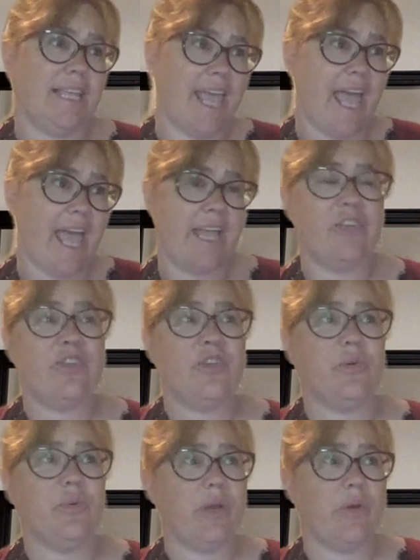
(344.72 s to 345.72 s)
can
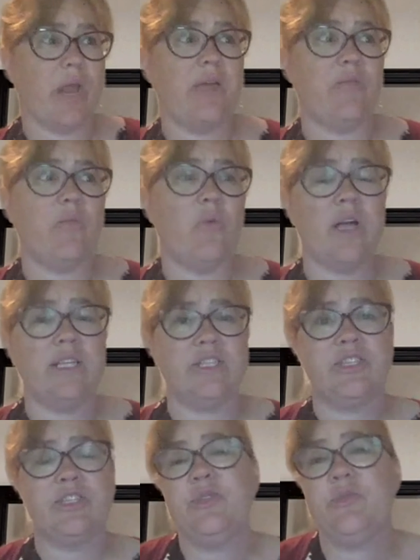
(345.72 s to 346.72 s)
do and want
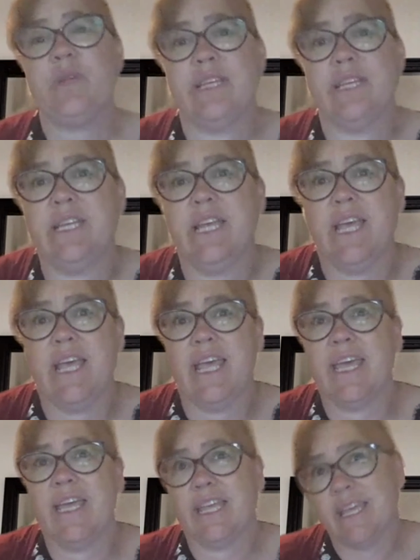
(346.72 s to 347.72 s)
to do, and
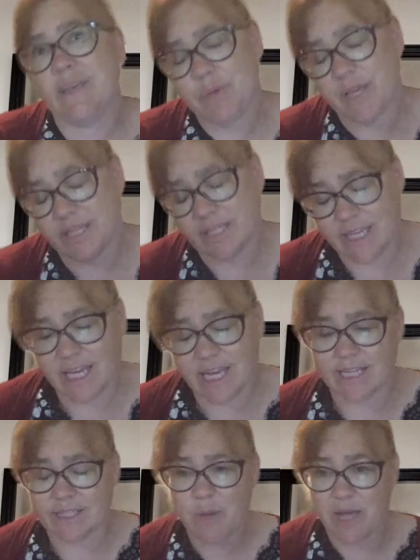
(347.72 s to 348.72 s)
it because it
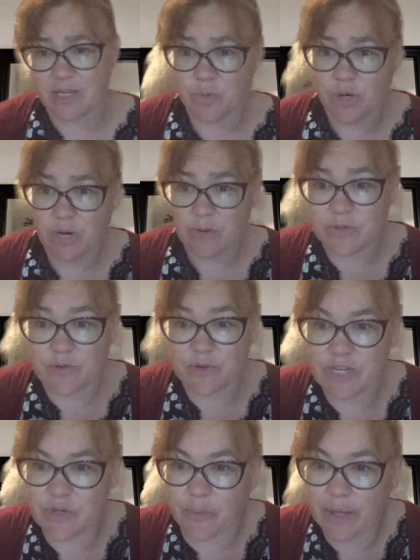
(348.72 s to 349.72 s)
connects back to what I was
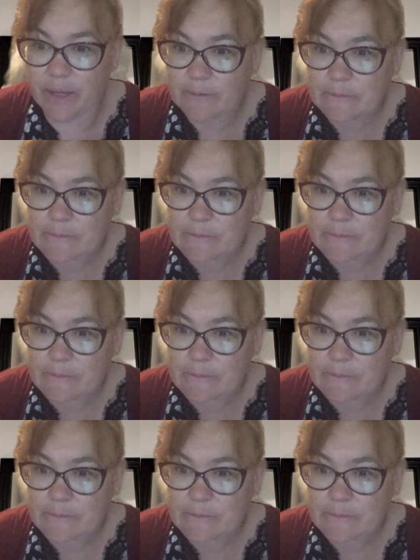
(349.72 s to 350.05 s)
already doing.